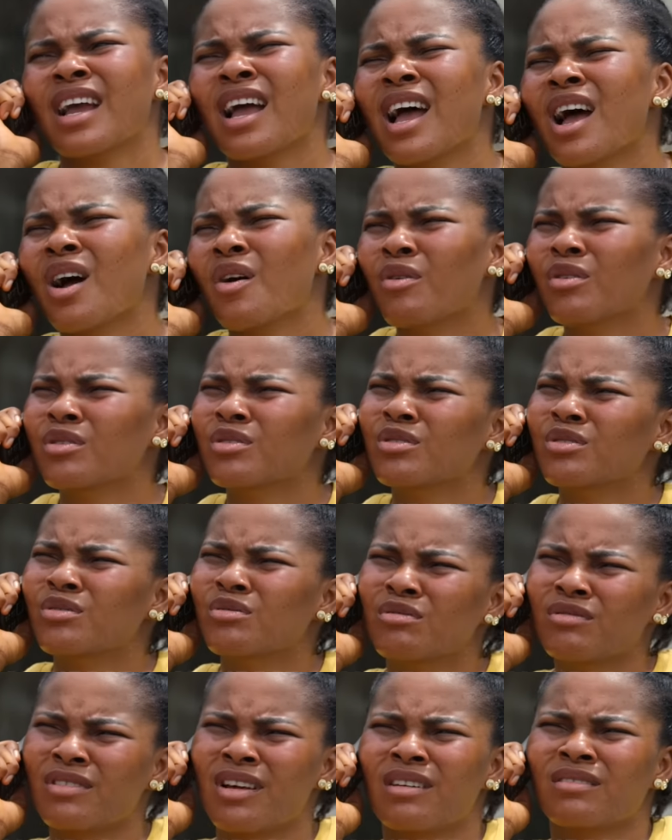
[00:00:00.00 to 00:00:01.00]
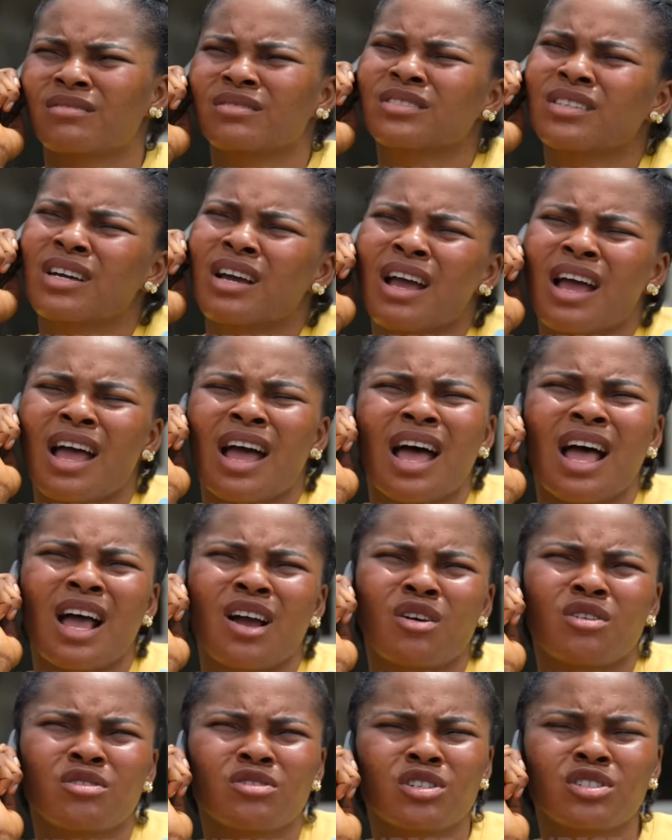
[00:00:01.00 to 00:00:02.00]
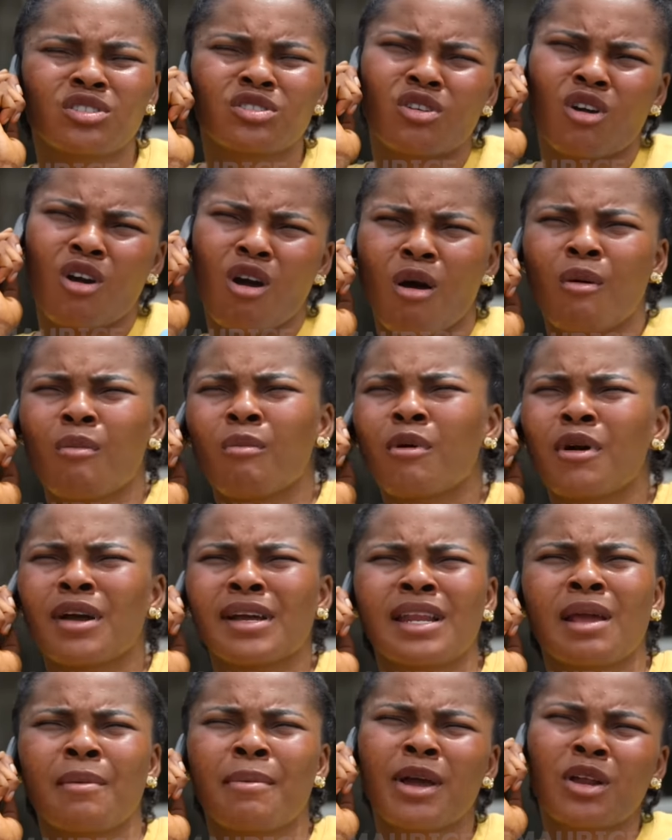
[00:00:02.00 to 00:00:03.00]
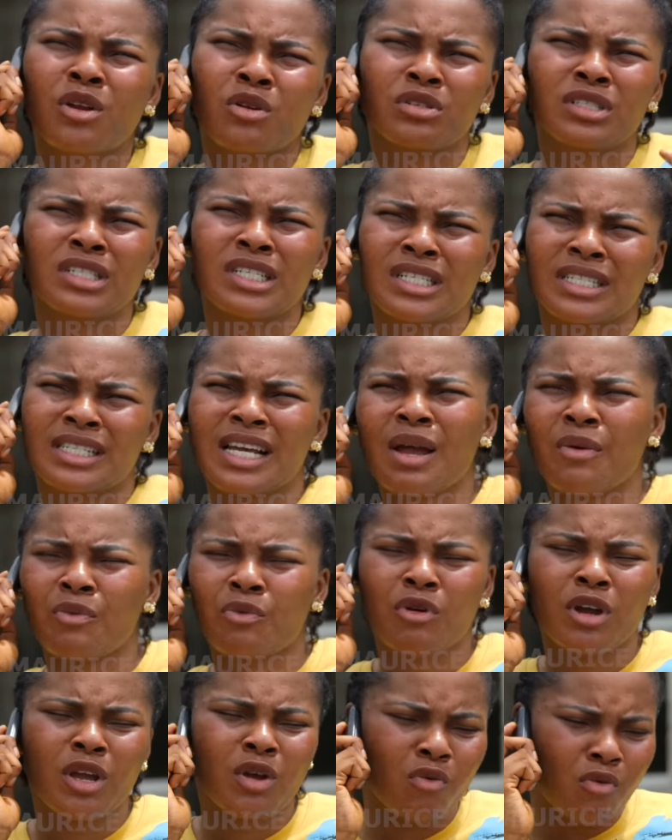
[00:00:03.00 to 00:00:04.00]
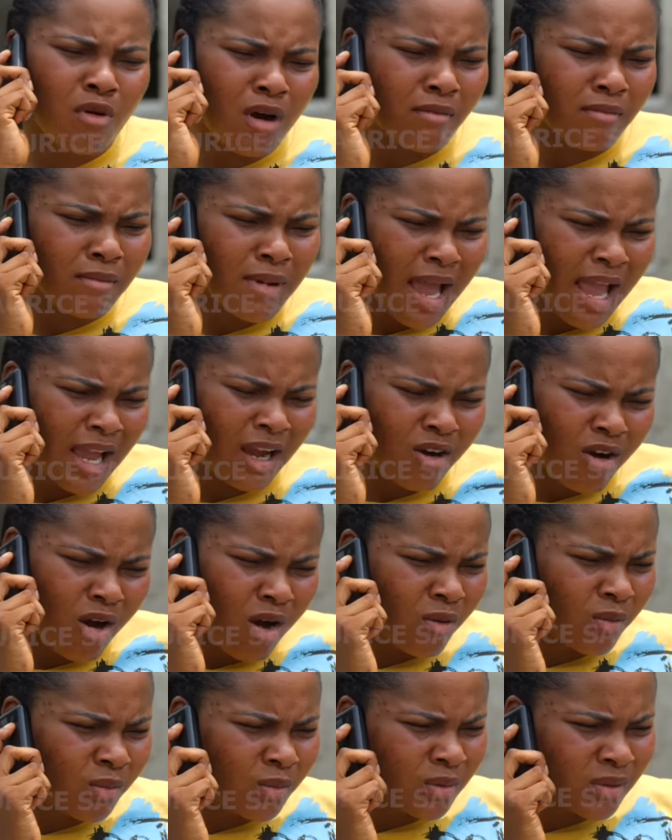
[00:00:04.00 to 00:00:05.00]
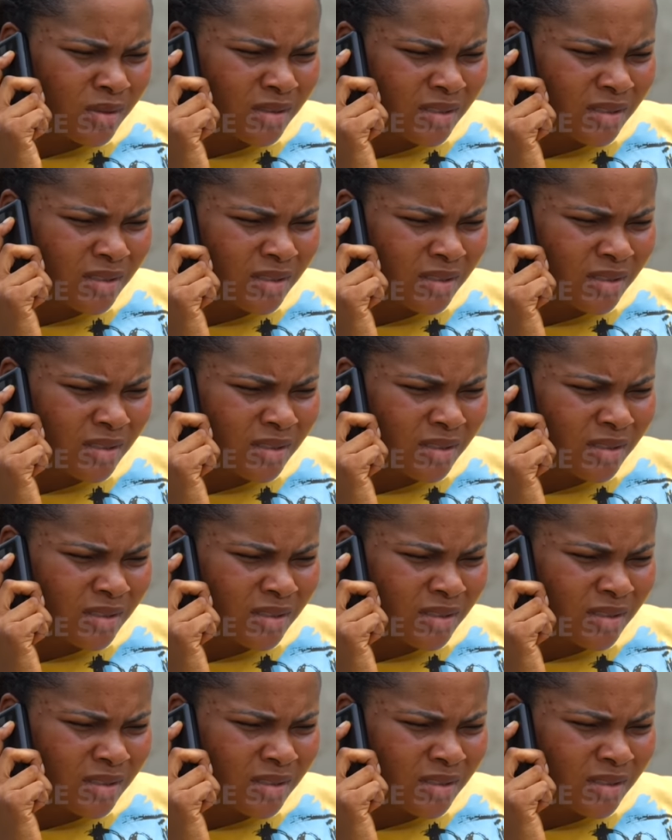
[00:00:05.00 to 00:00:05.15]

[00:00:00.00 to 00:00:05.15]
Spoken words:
I won't do now. I go just come, but it depends on the time where you want me, I come.